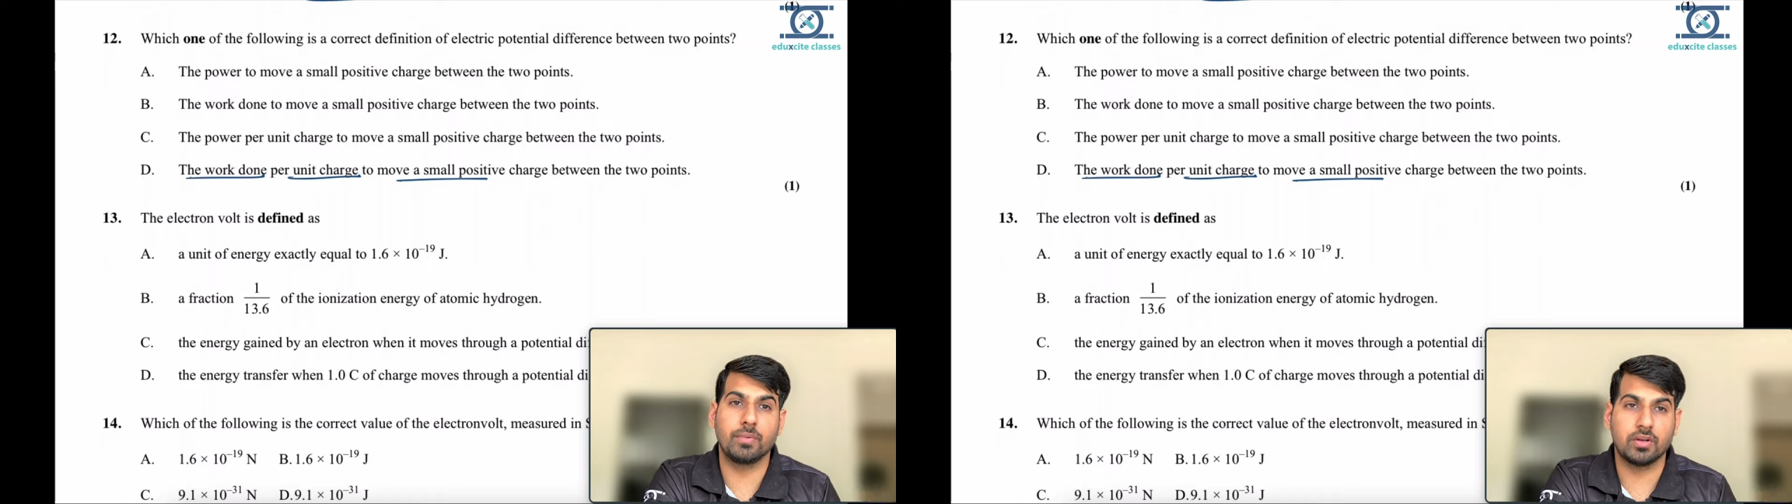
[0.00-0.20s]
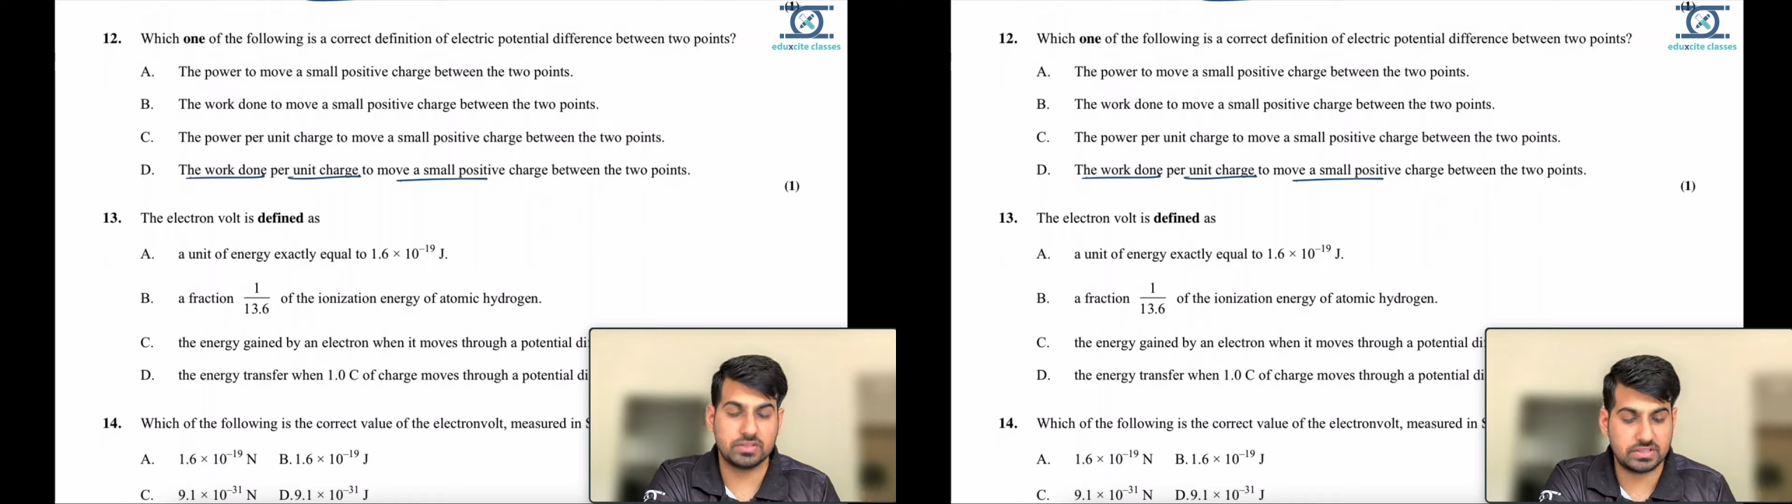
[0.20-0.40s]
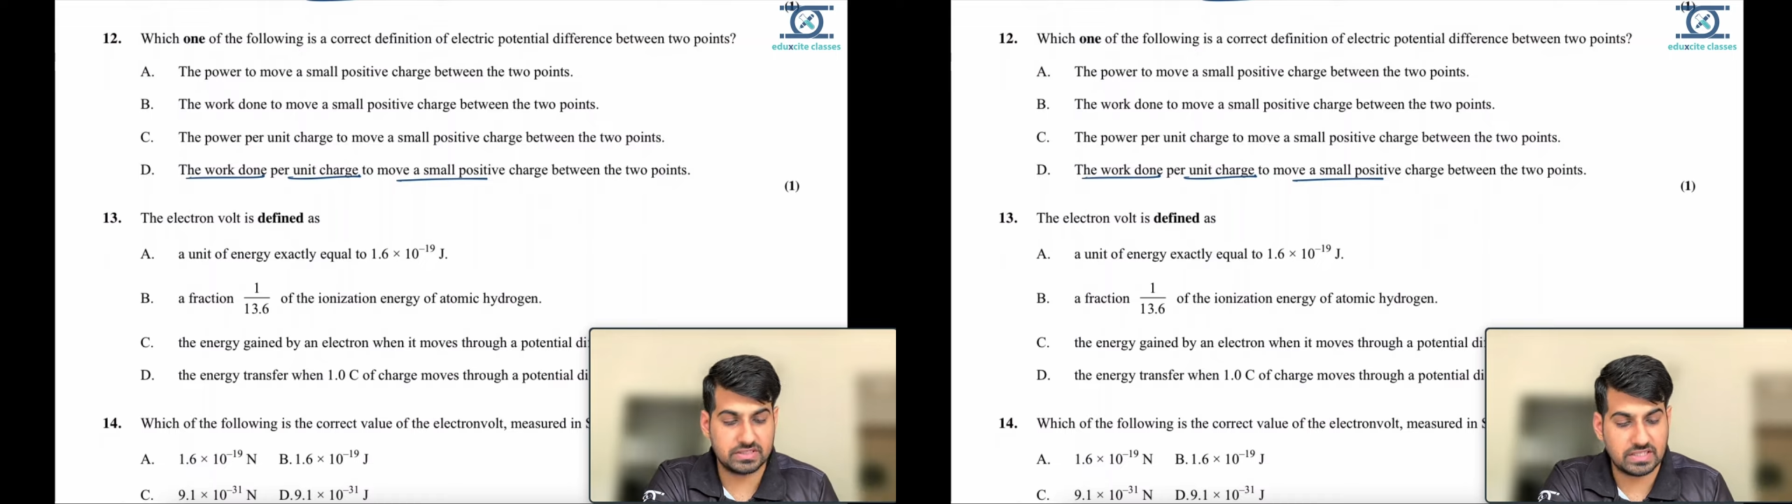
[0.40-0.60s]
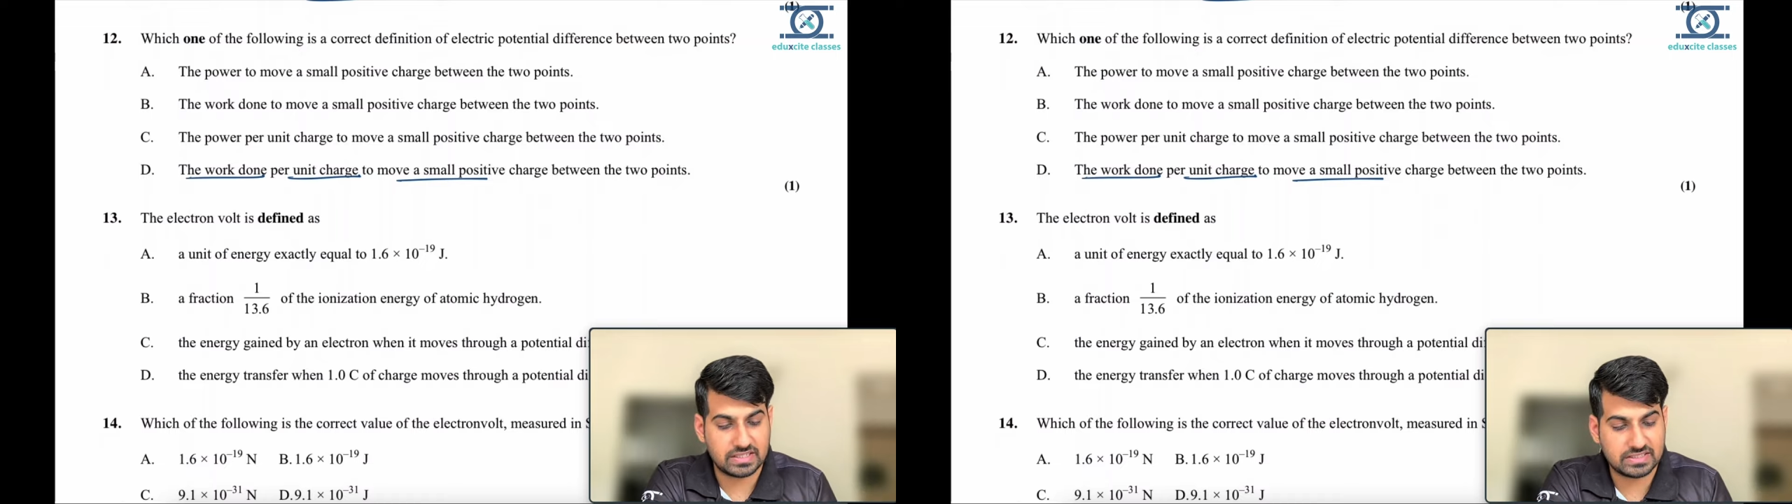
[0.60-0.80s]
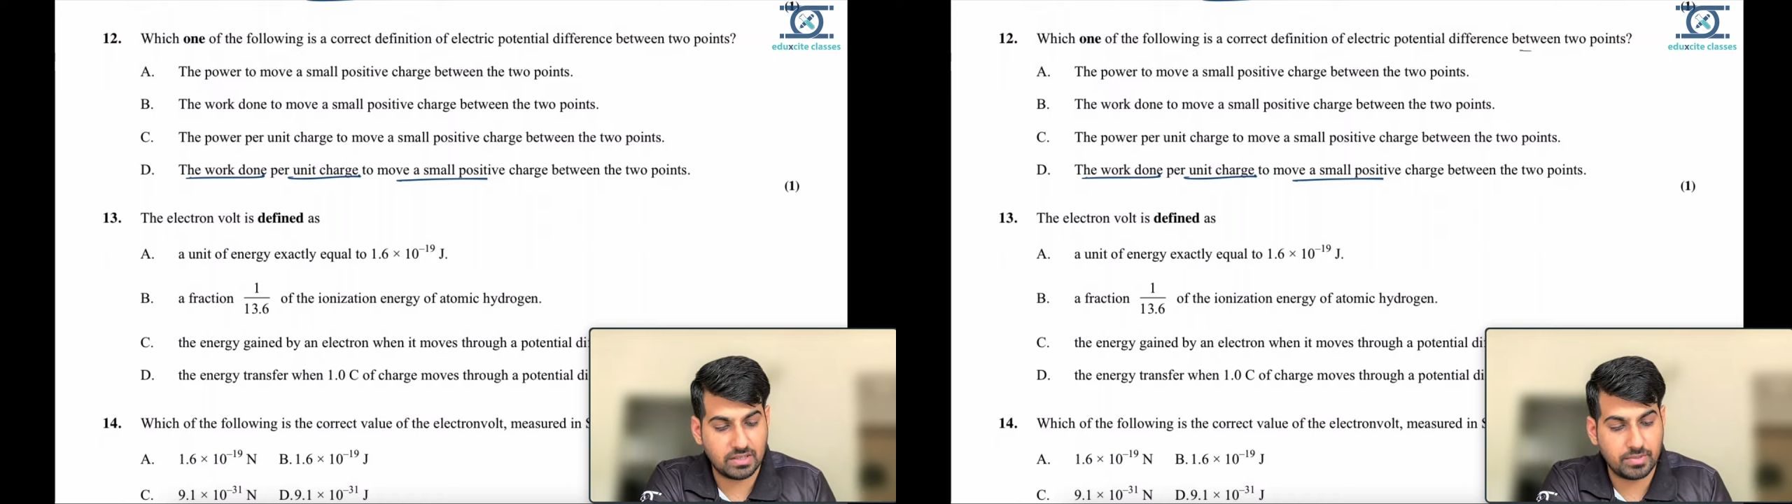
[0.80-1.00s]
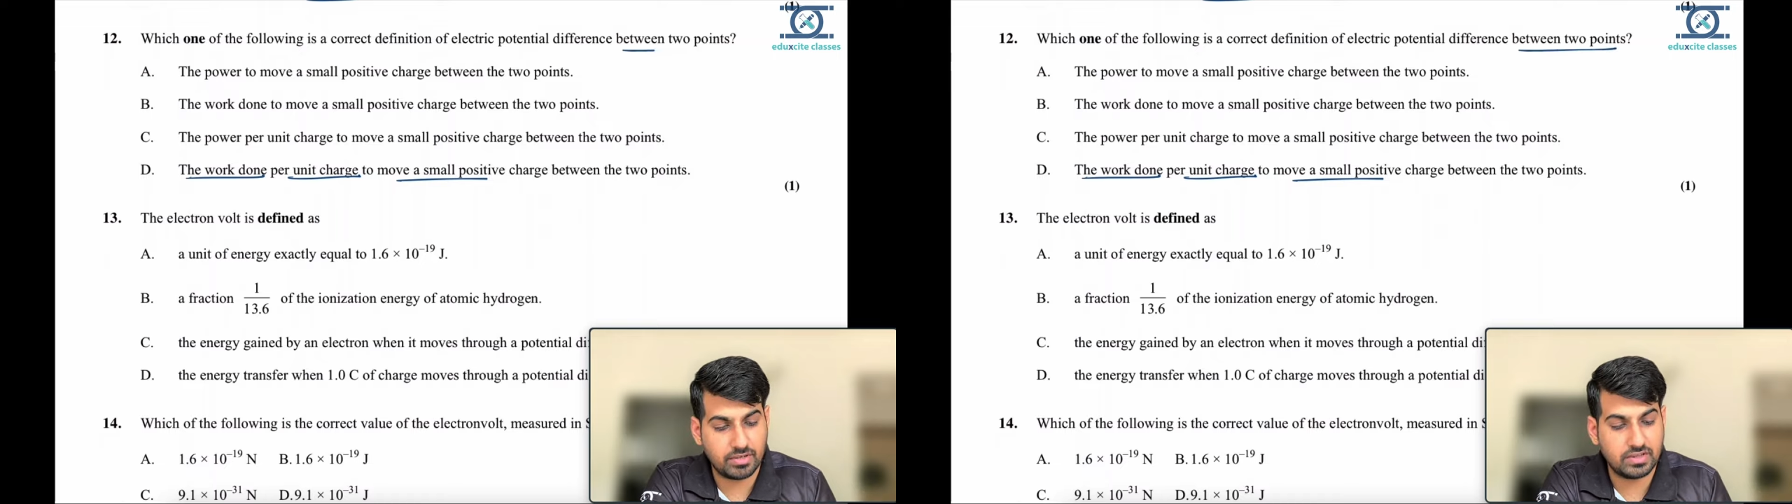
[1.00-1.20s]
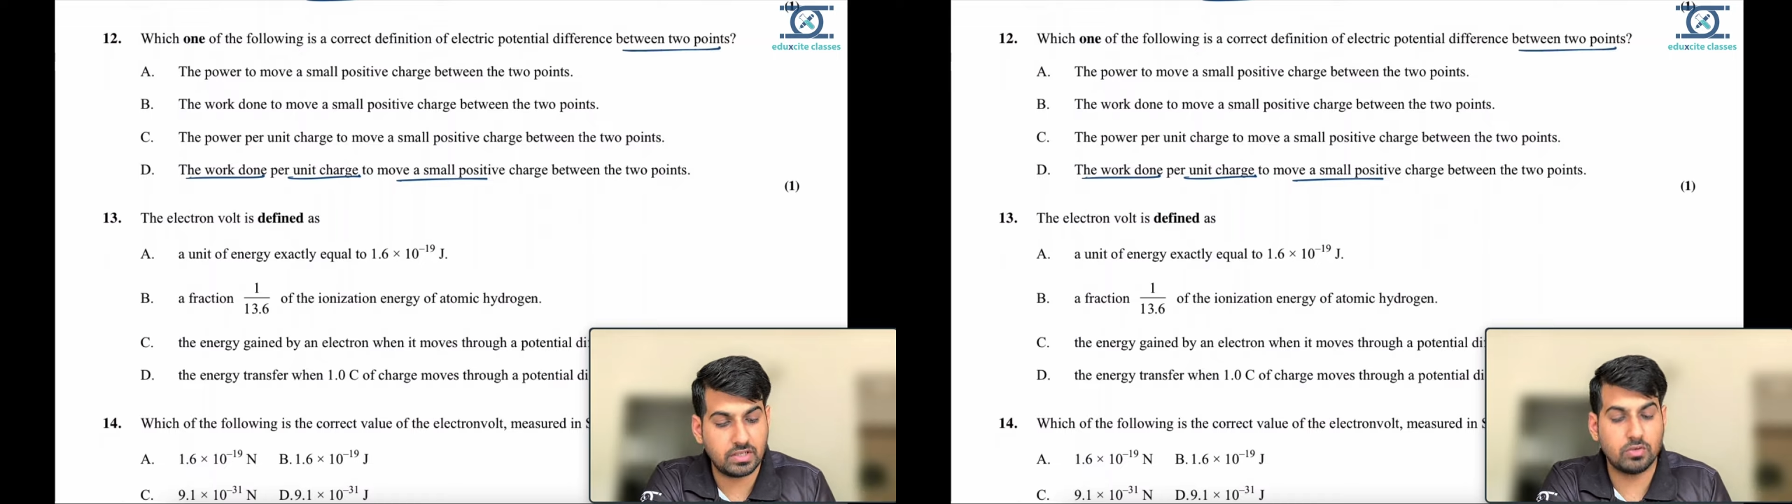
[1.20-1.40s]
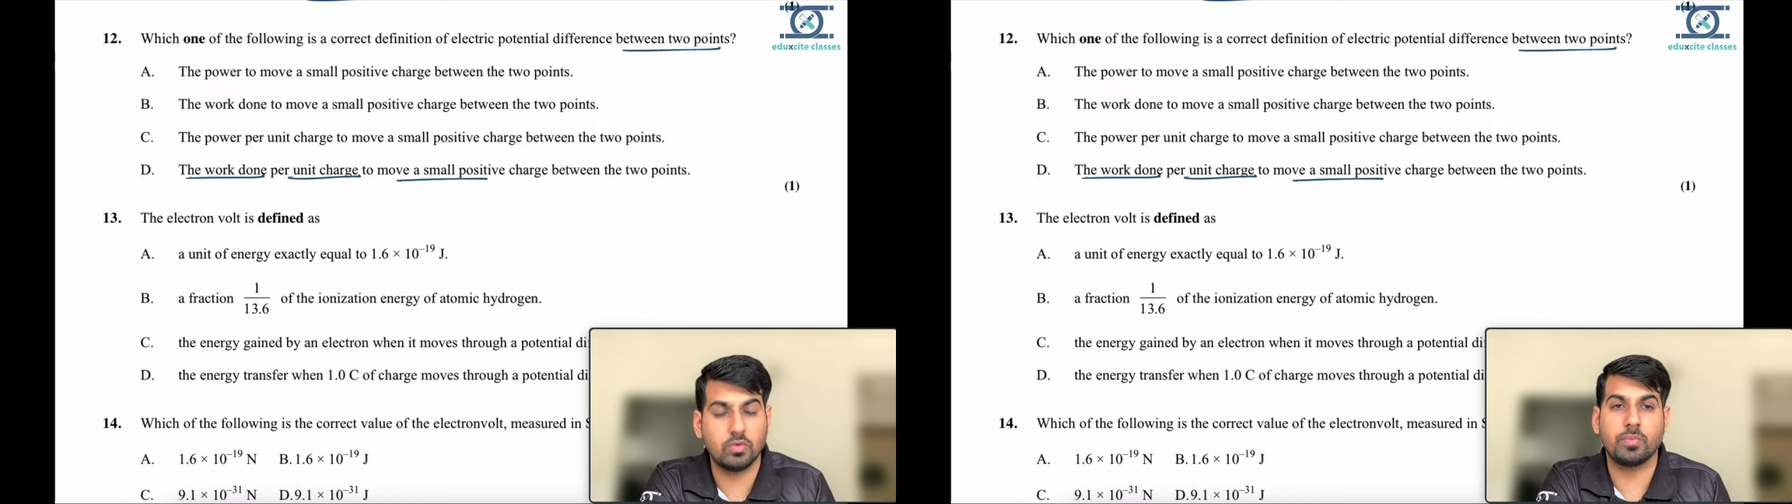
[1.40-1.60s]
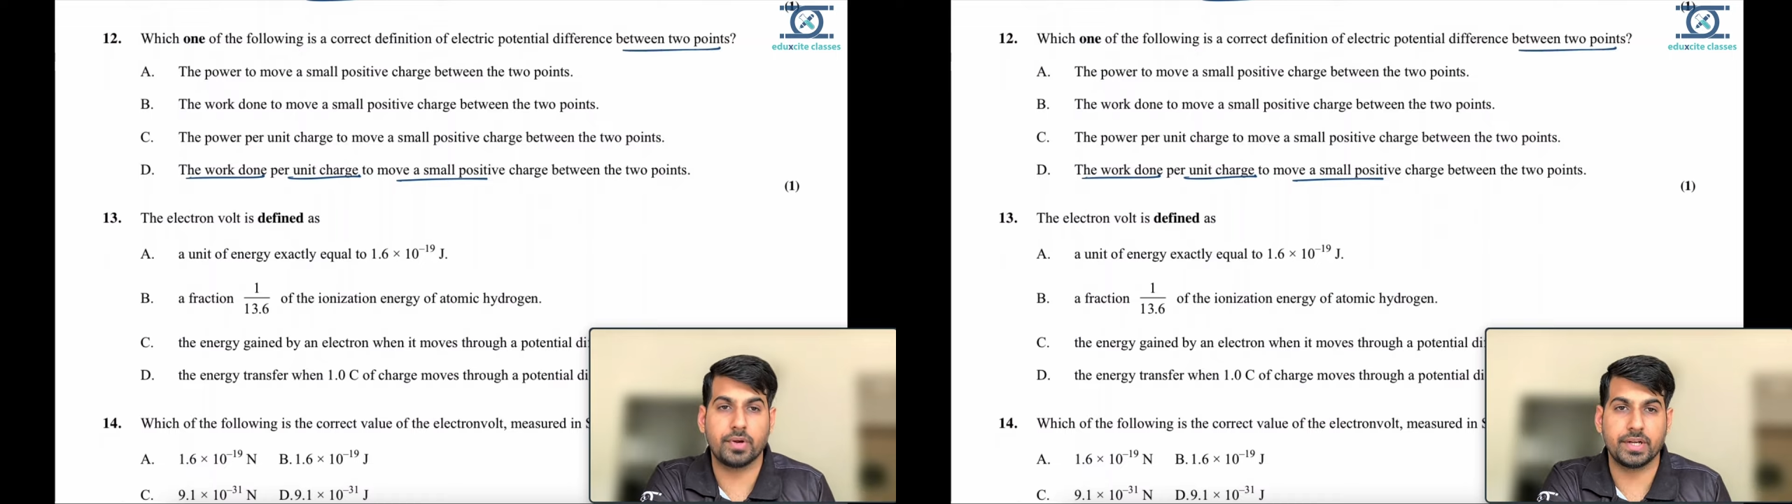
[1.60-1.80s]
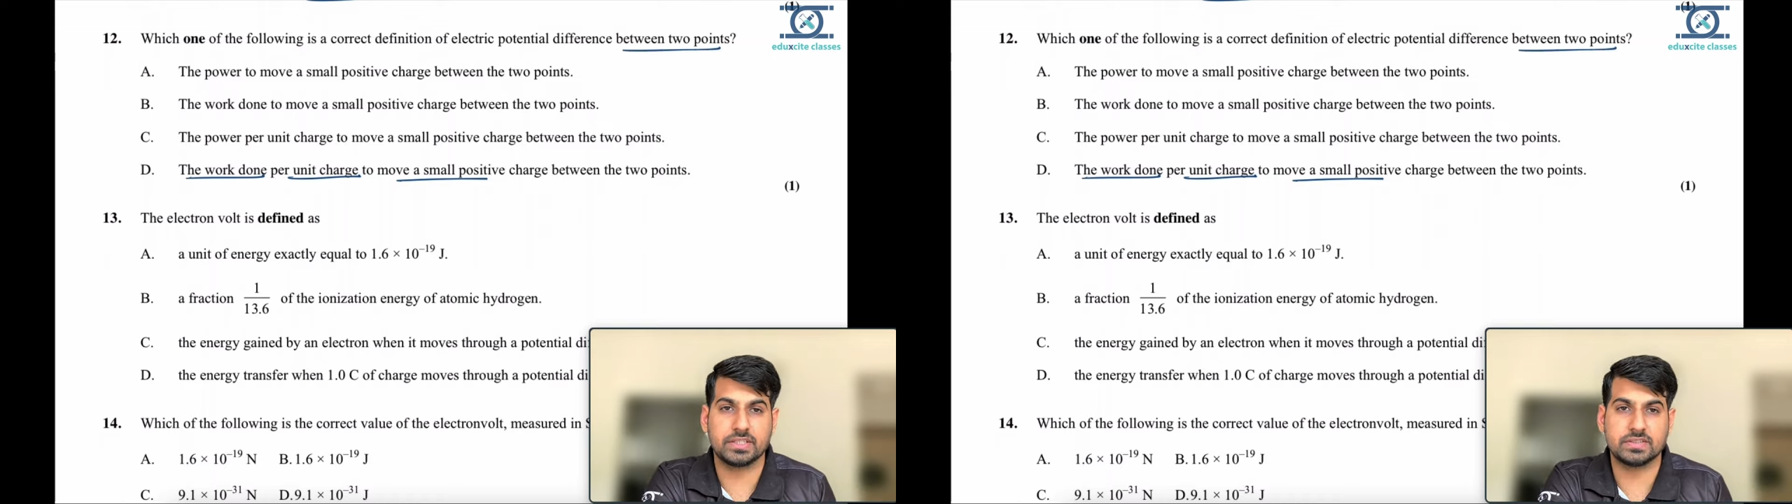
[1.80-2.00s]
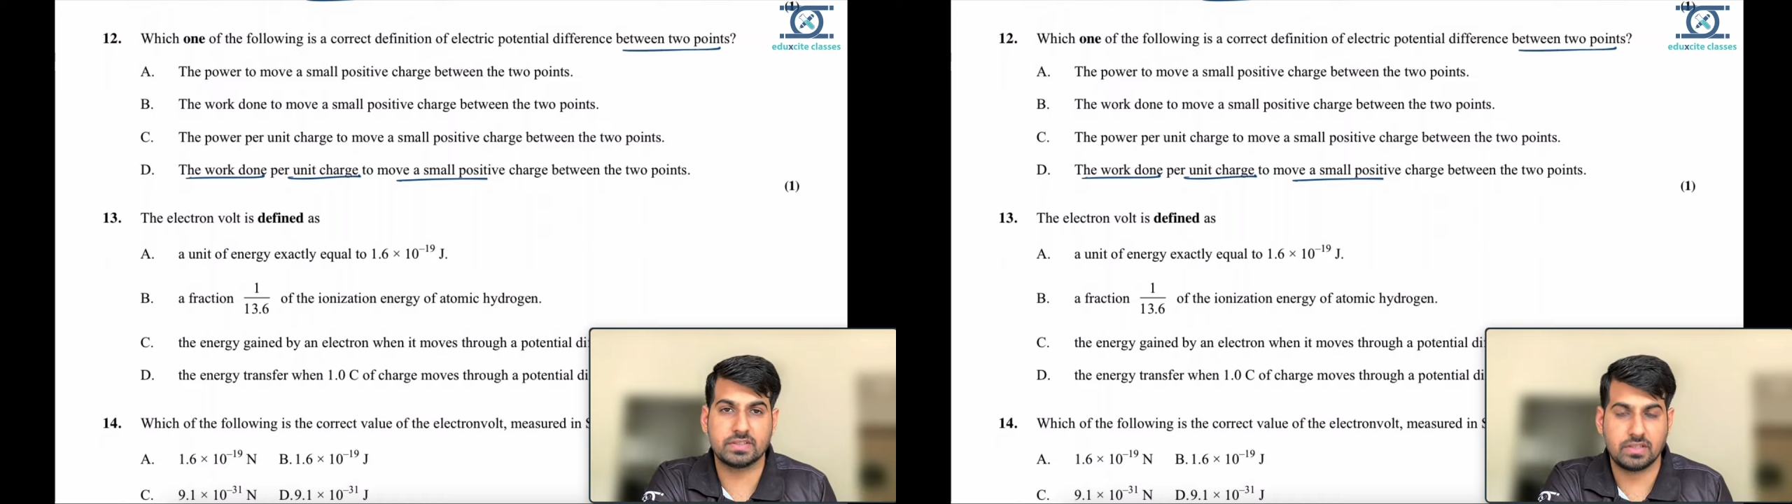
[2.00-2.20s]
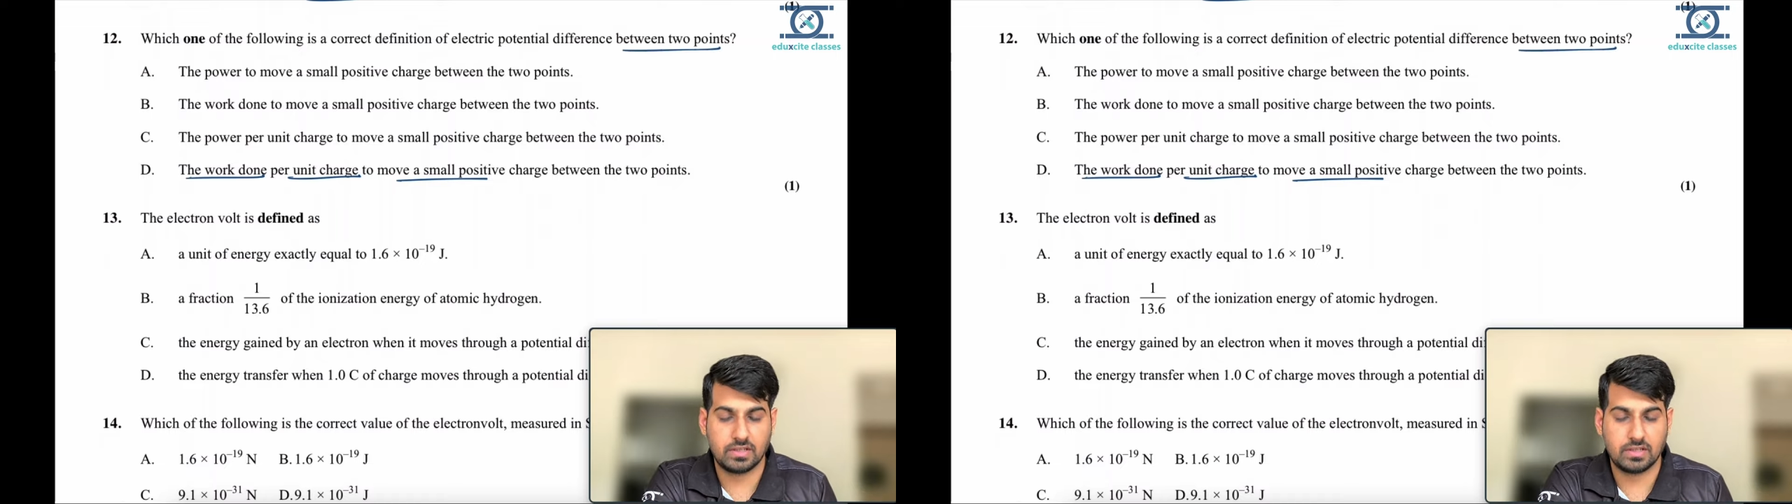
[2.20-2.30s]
because it is asking between the 2 points.